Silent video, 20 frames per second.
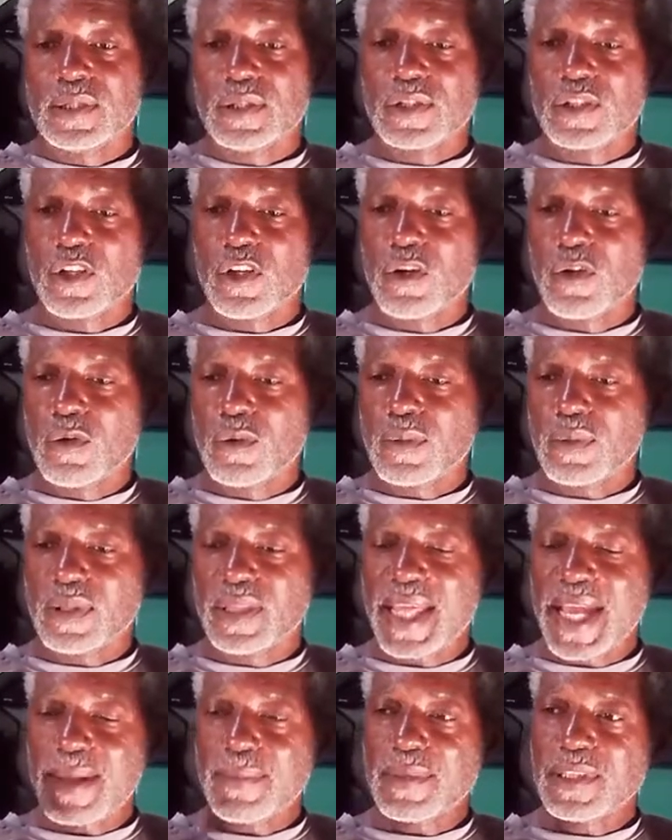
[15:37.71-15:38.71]
So
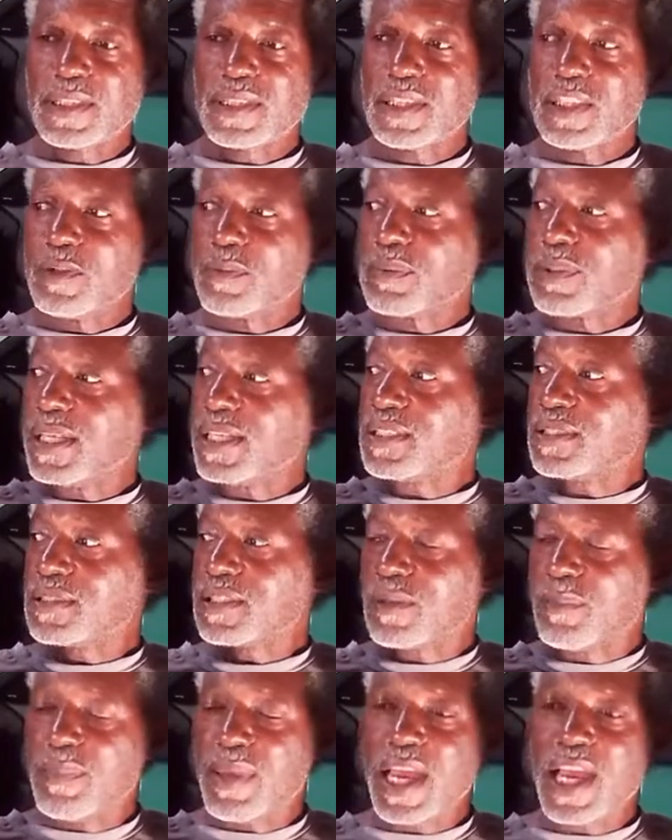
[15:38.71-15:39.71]
that is in the
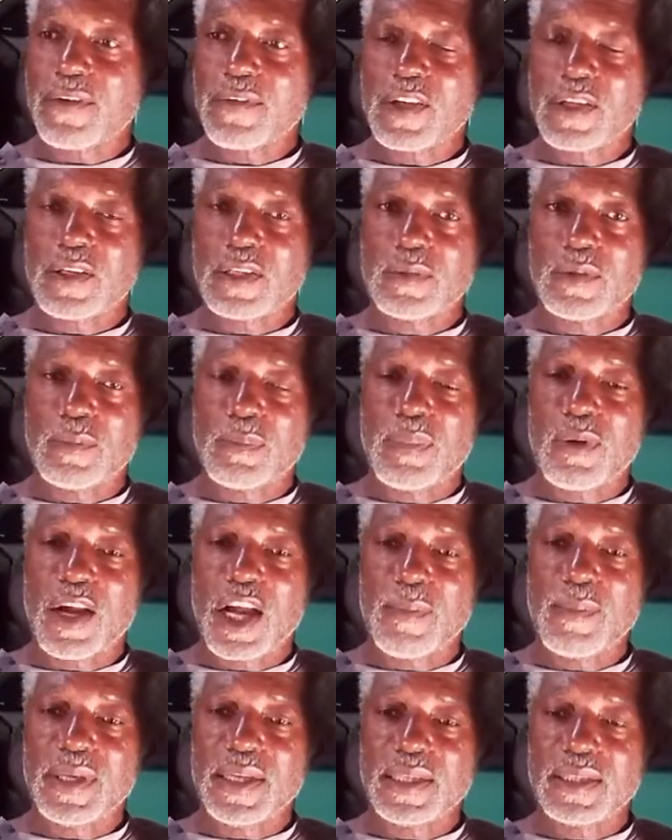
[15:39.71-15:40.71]
place of the battery
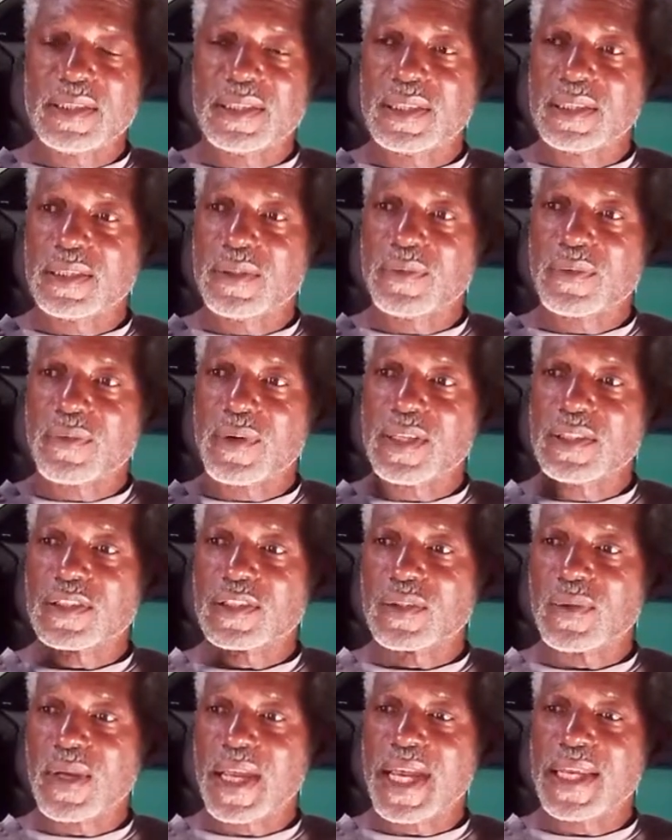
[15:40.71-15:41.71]
compartment is in the
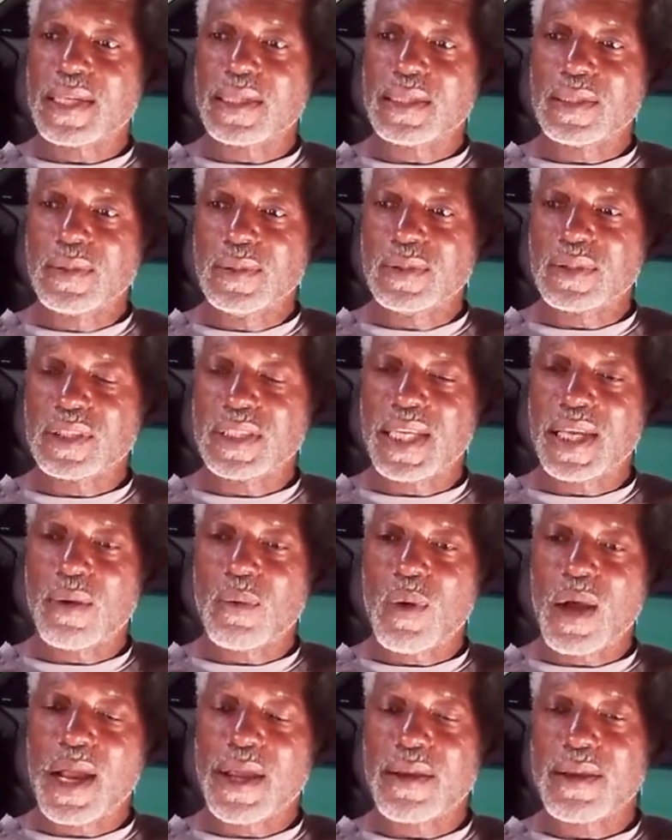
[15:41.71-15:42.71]
front. So I had to loosen
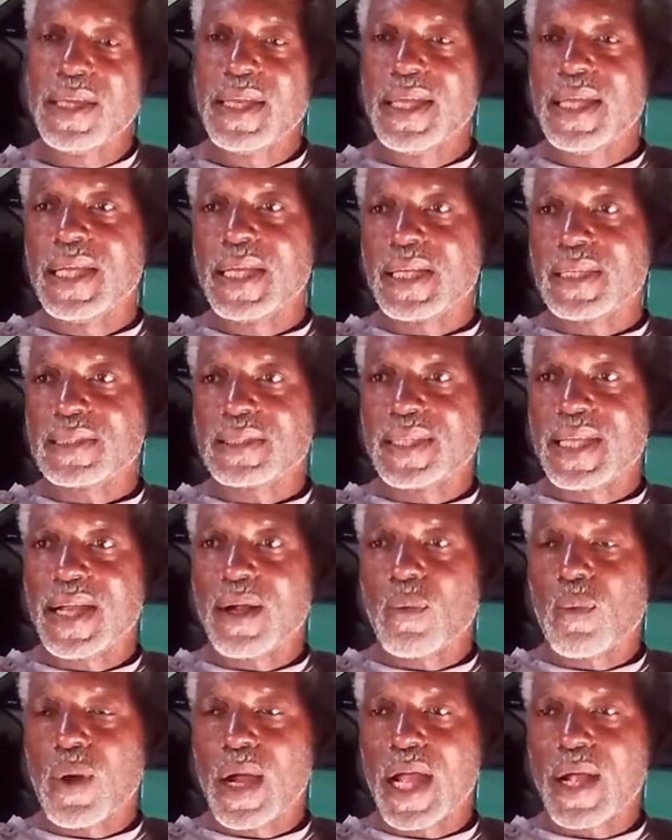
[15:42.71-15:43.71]
that wire because
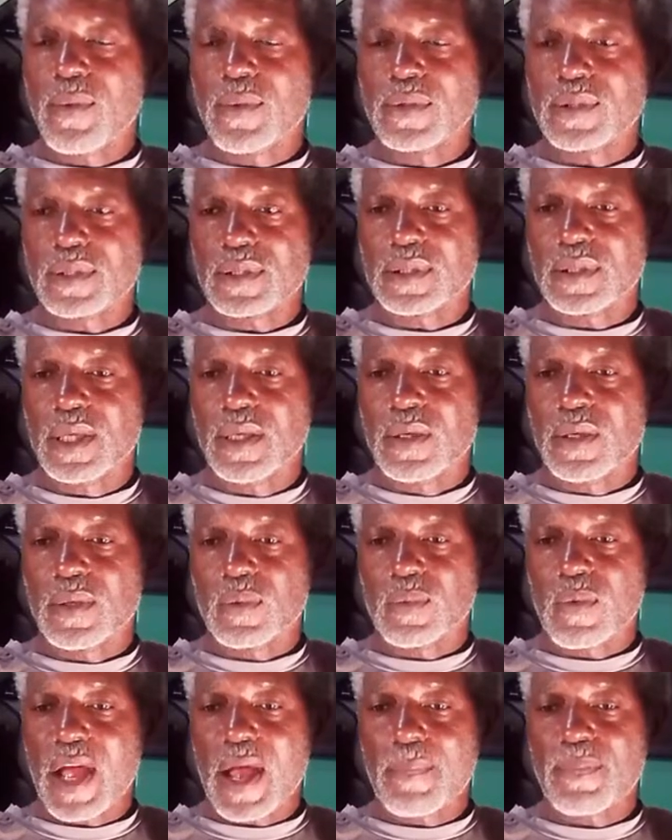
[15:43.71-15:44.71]
that wire was
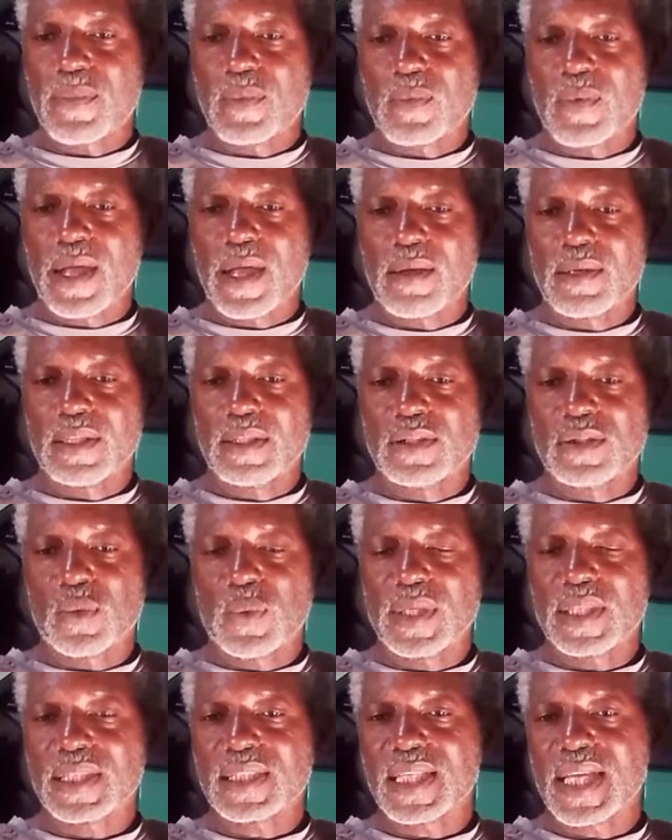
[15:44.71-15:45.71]
wrapped around and
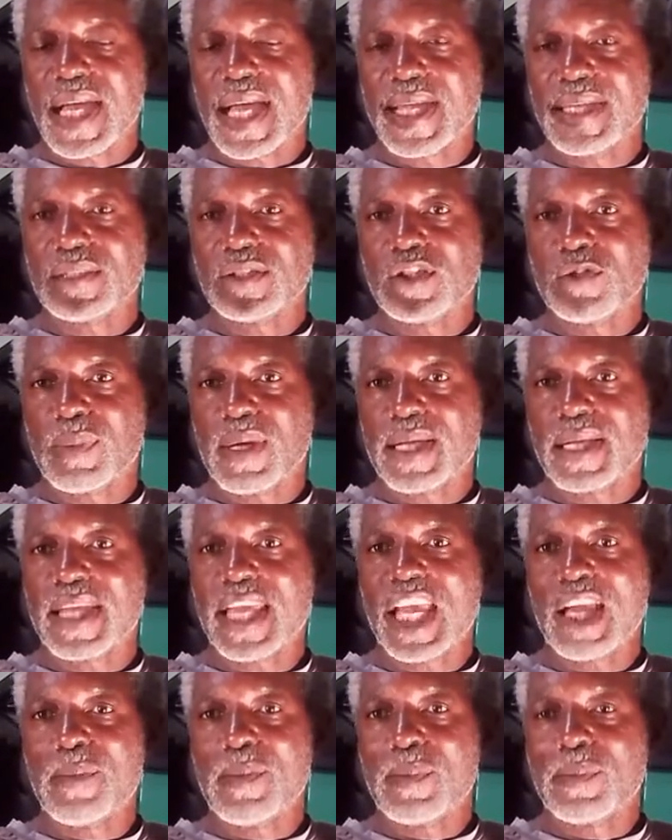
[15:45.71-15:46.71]
twist tied to my
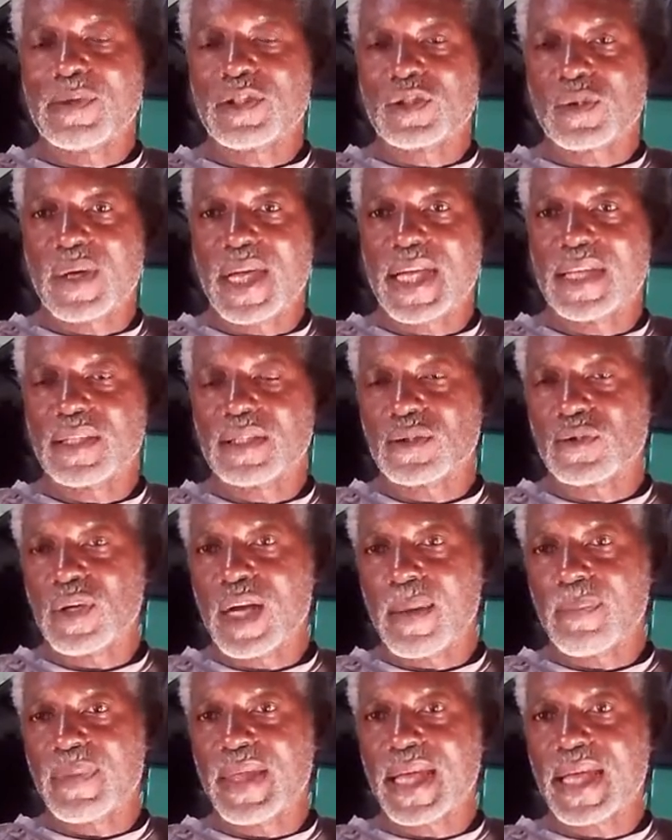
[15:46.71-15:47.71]
K-member. So I had to
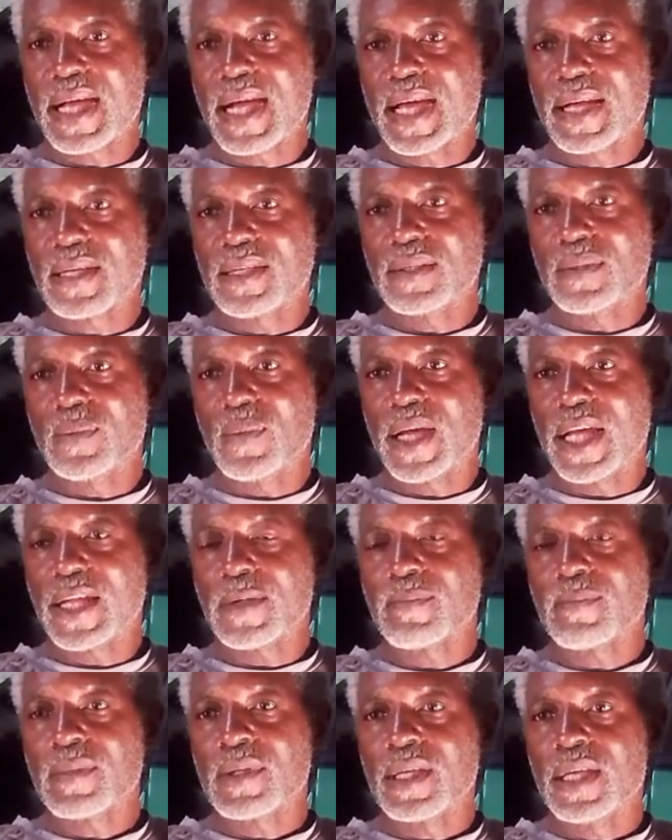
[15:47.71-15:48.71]
drop that out of the way.